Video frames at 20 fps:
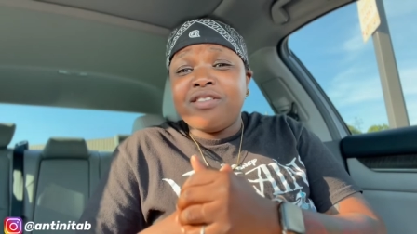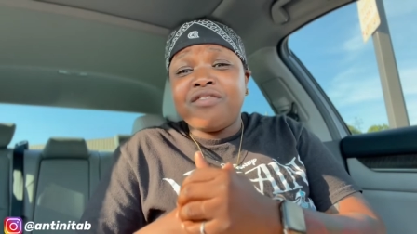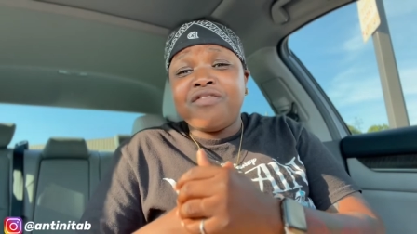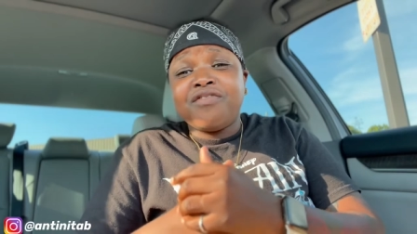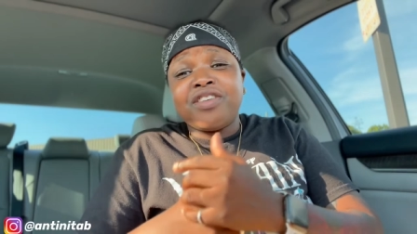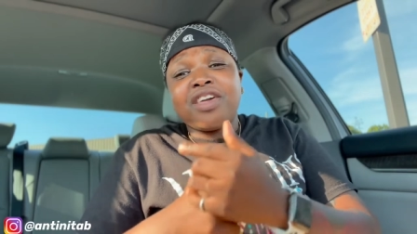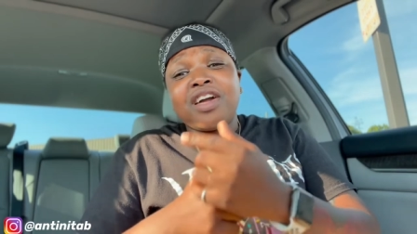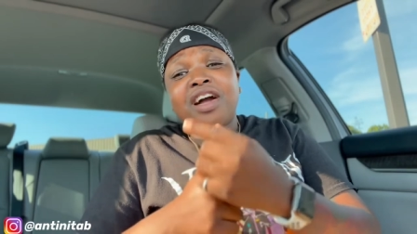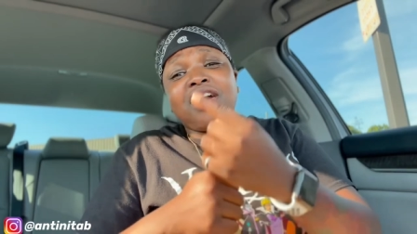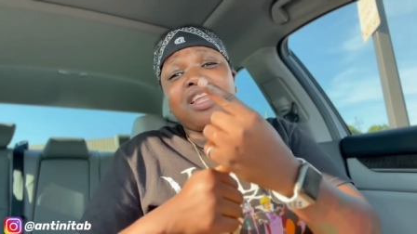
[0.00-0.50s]
if
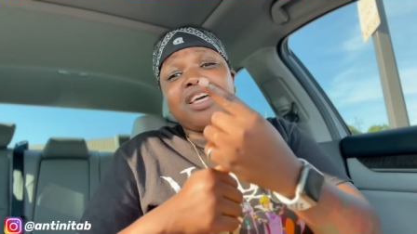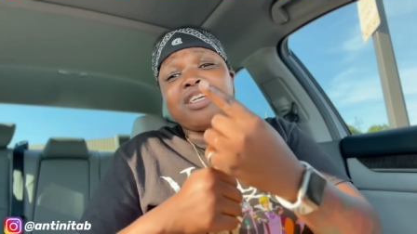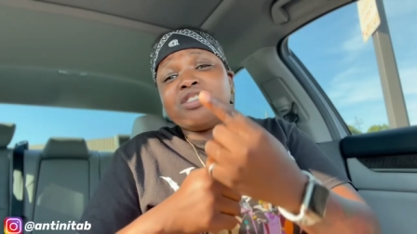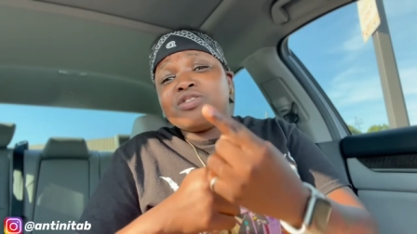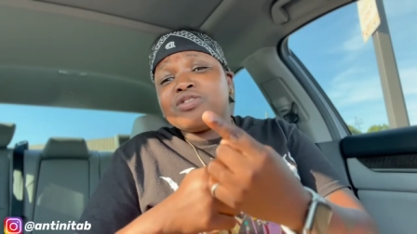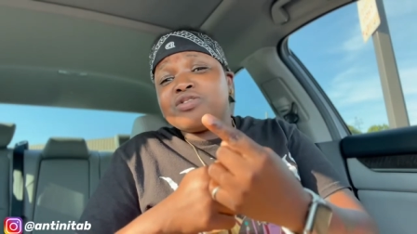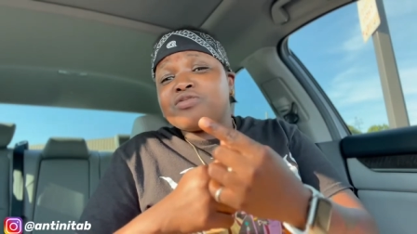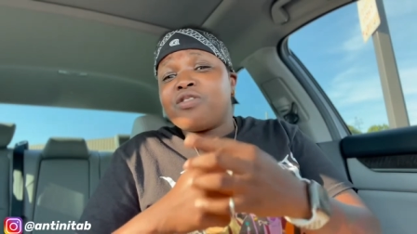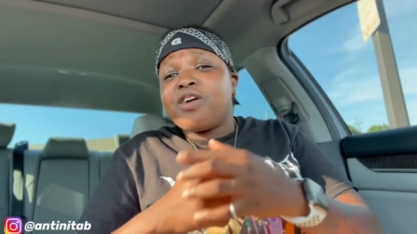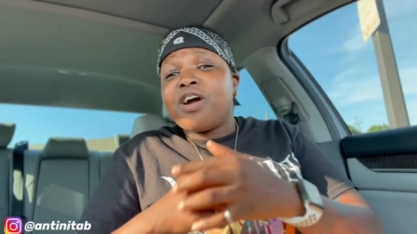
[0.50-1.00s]
y'all ain't
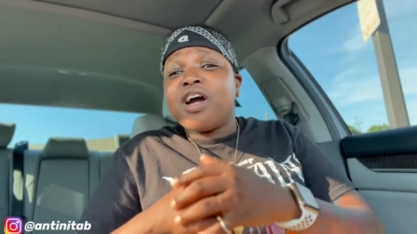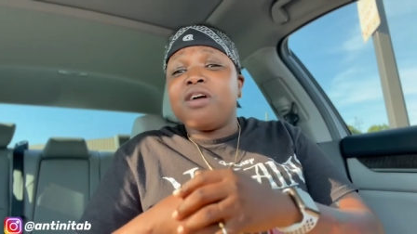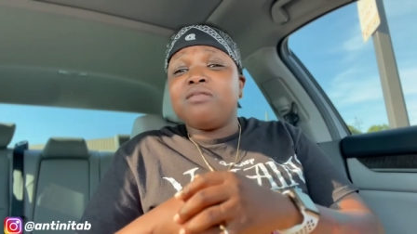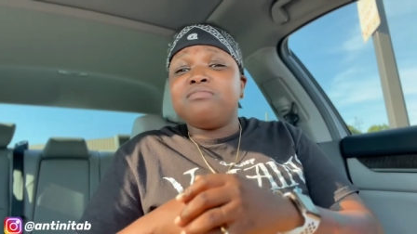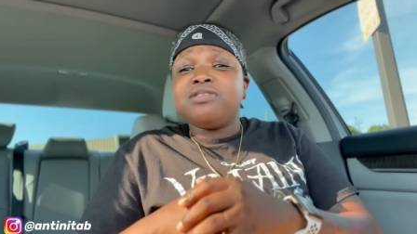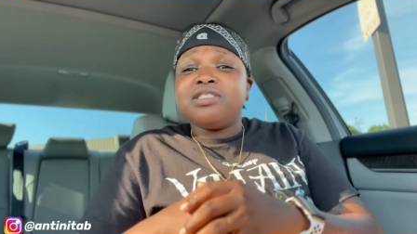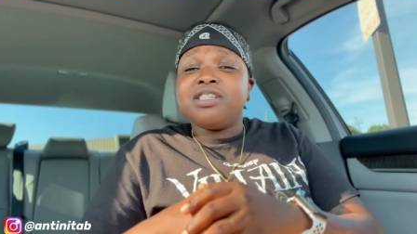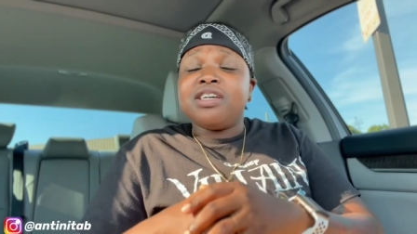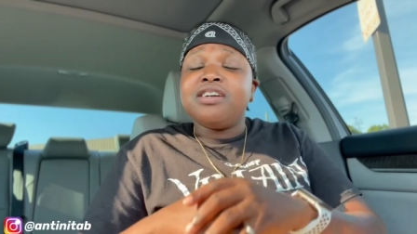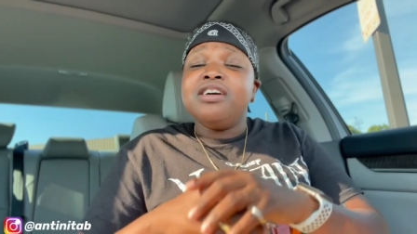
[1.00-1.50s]

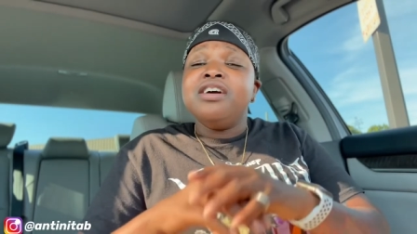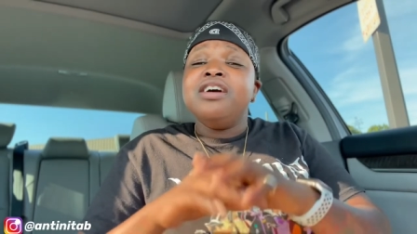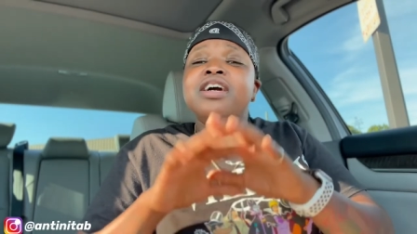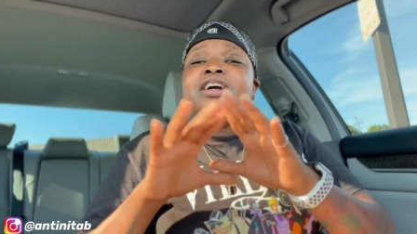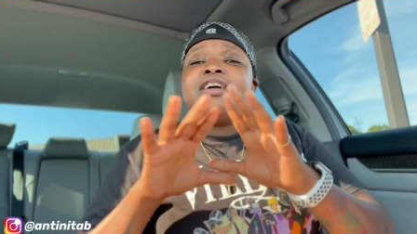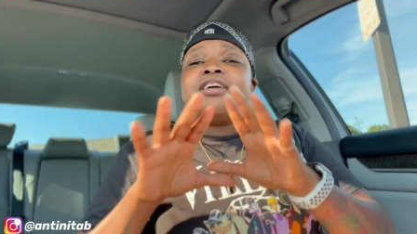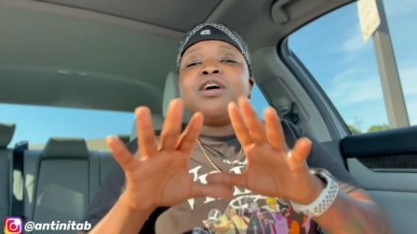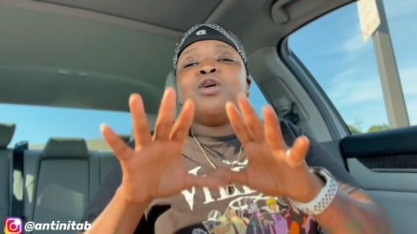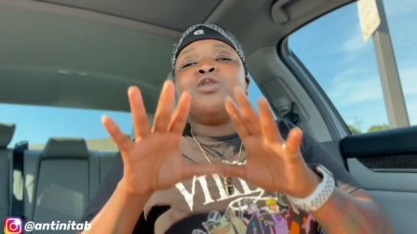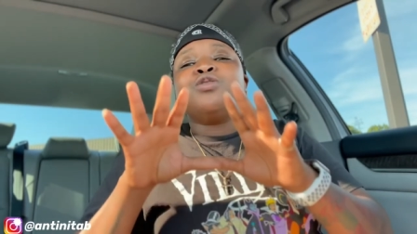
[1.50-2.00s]
subscribed yet,
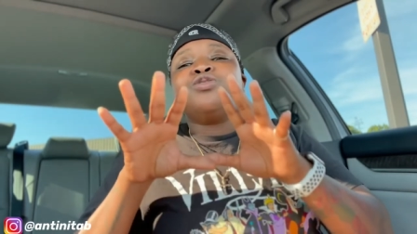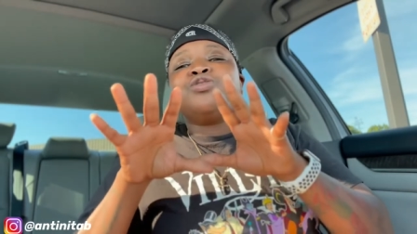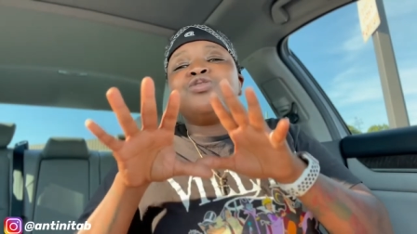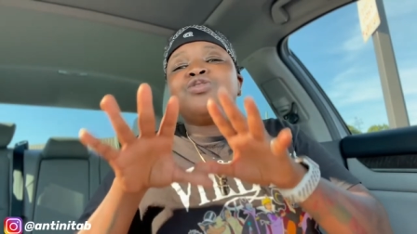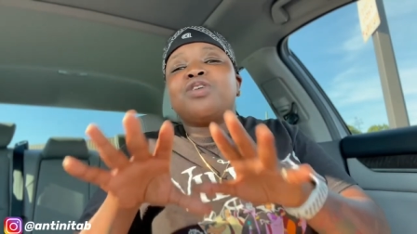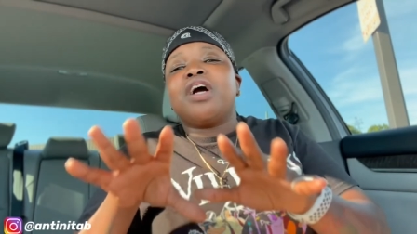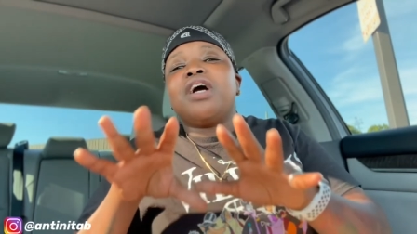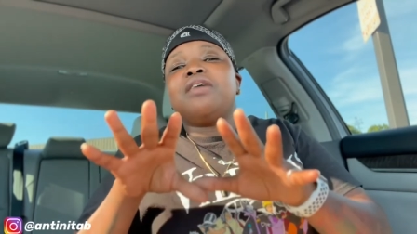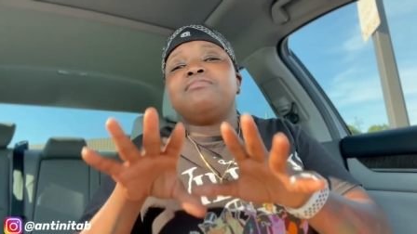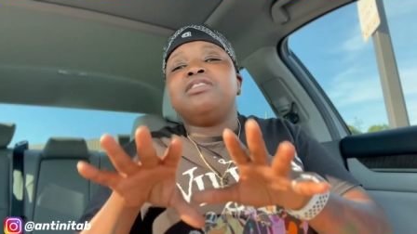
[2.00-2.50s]
go
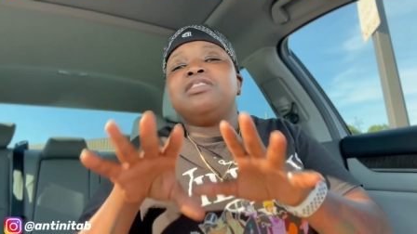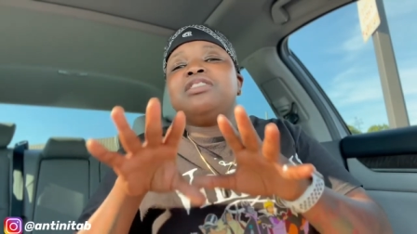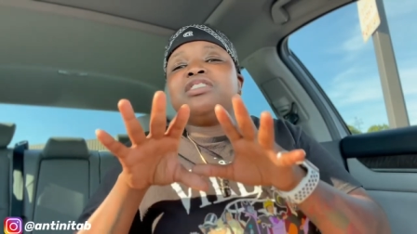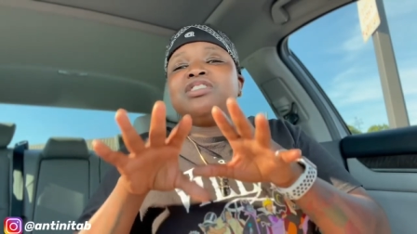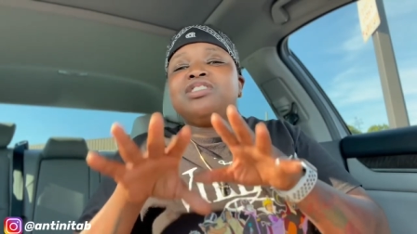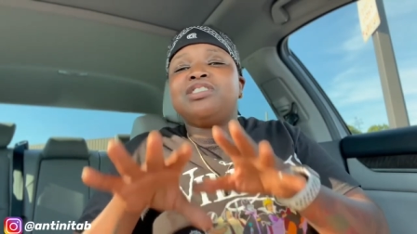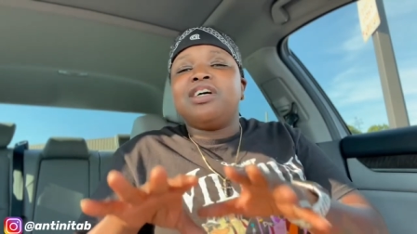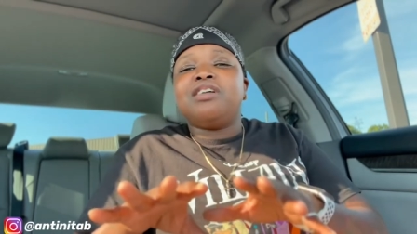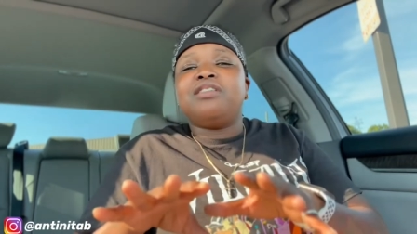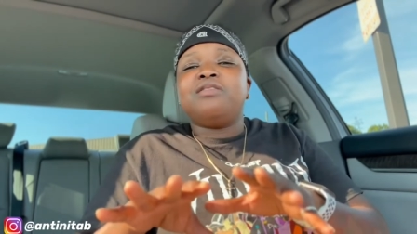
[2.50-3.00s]
subscribe to
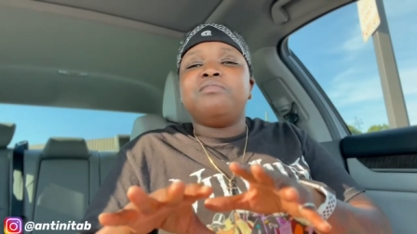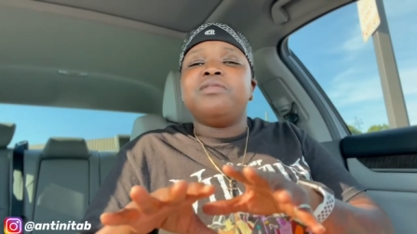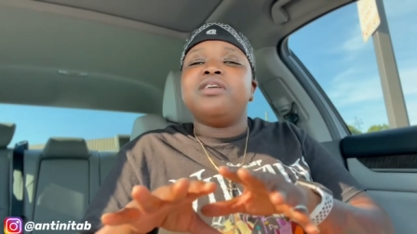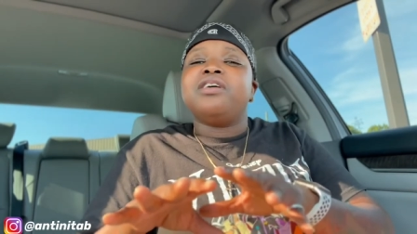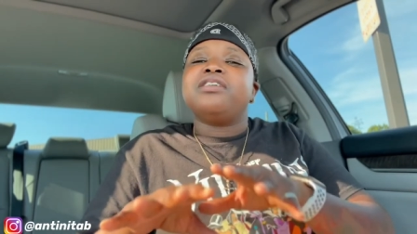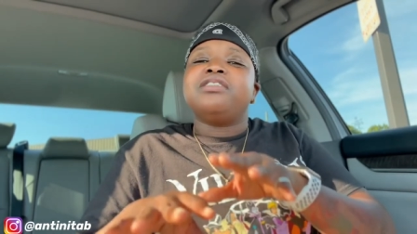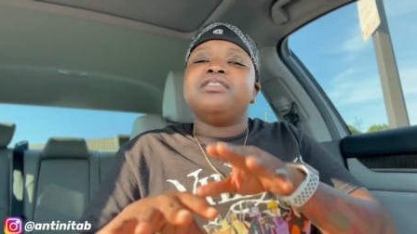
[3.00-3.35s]
this channel, man.